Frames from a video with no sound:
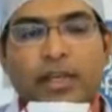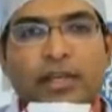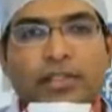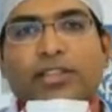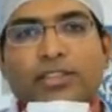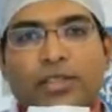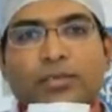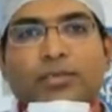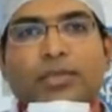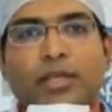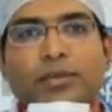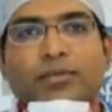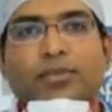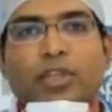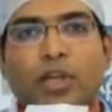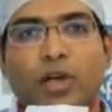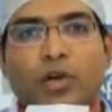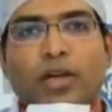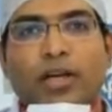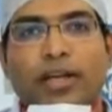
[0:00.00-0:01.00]
Sometimes
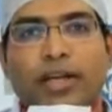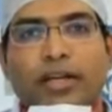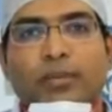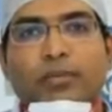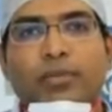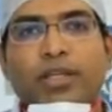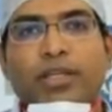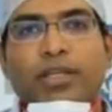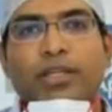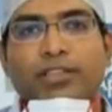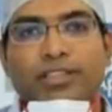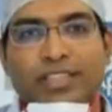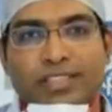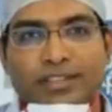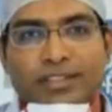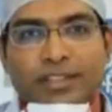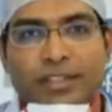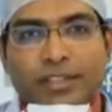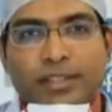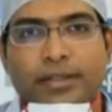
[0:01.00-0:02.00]
aura can be a
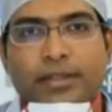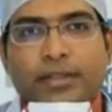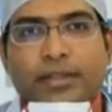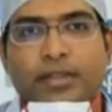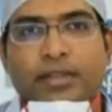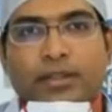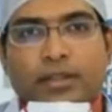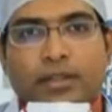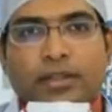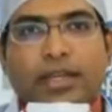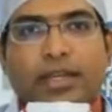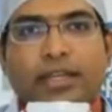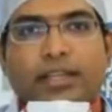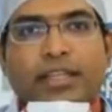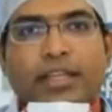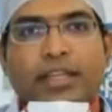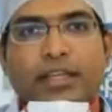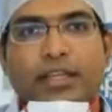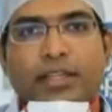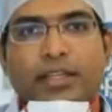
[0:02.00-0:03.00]
sensory like
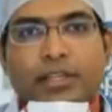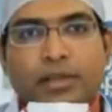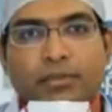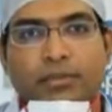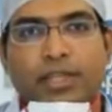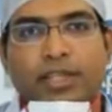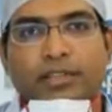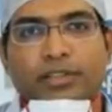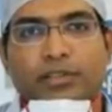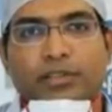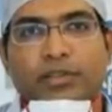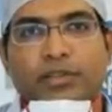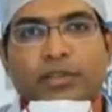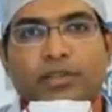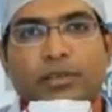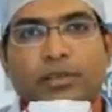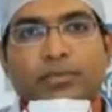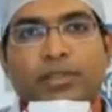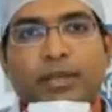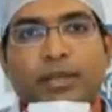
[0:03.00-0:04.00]
tingling, numbness.
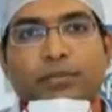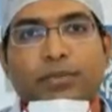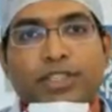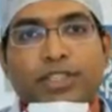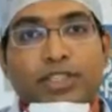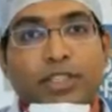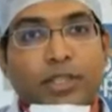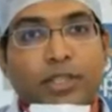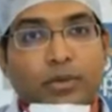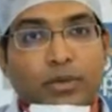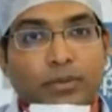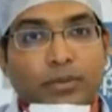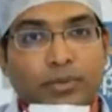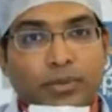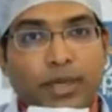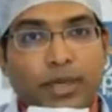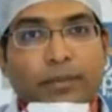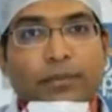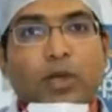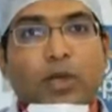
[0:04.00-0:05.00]
Sometimes patient develop
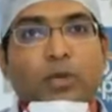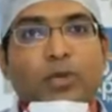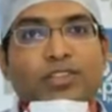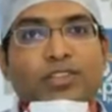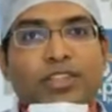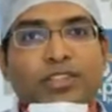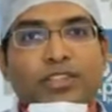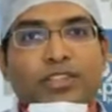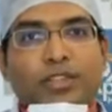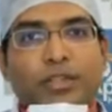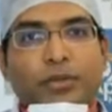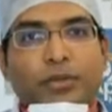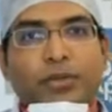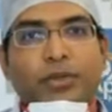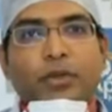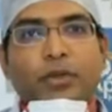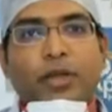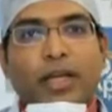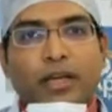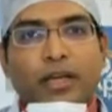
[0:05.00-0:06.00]
abnormal
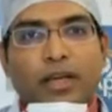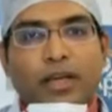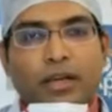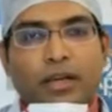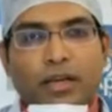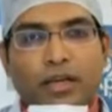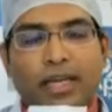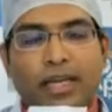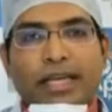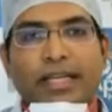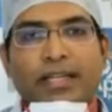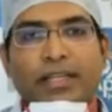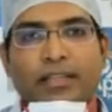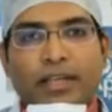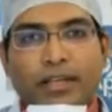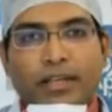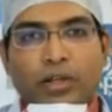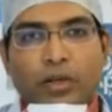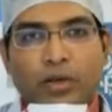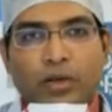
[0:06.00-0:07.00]
sensitivity in light
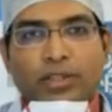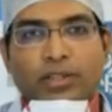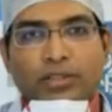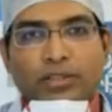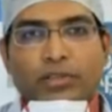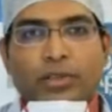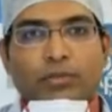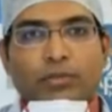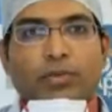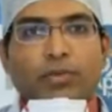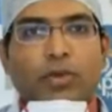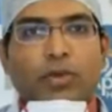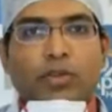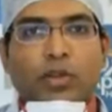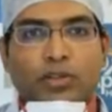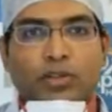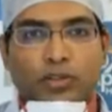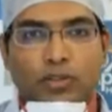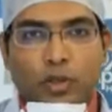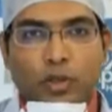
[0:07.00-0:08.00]
and noise before the
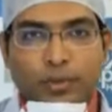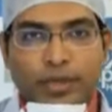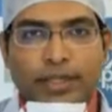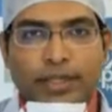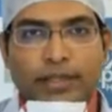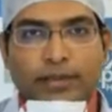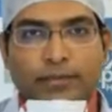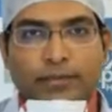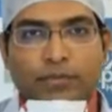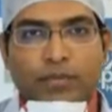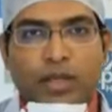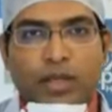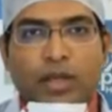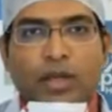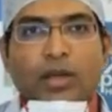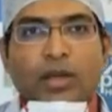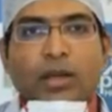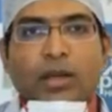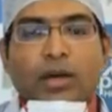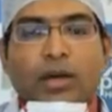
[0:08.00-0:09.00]
onset of headache.
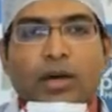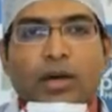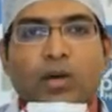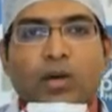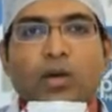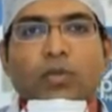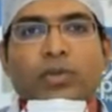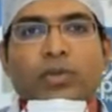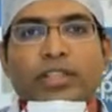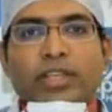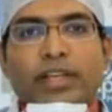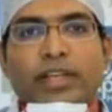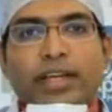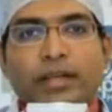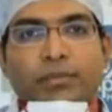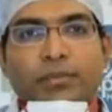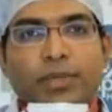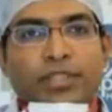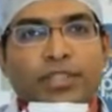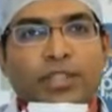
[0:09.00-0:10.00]
Along with
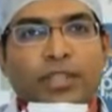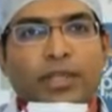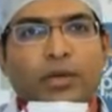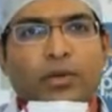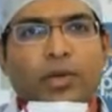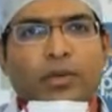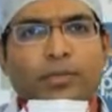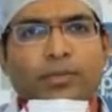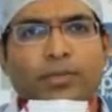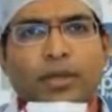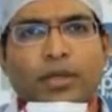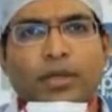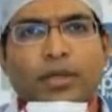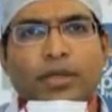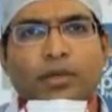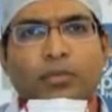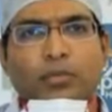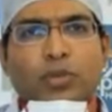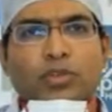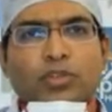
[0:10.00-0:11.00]
headache, patient
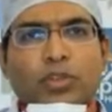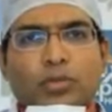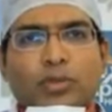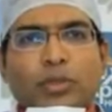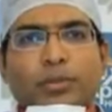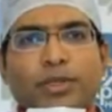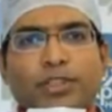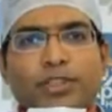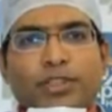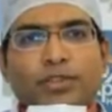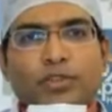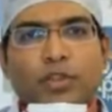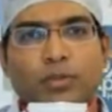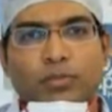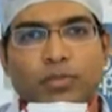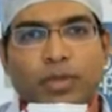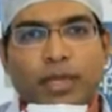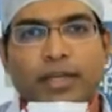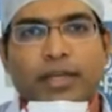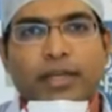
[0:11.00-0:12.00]
develop most of the patients of
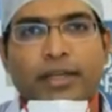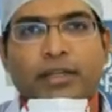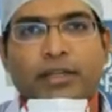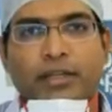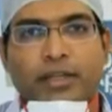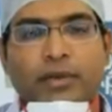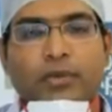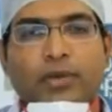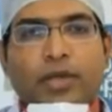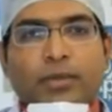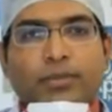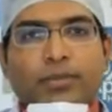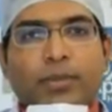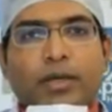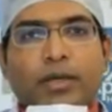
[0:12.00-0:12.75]
migraine develop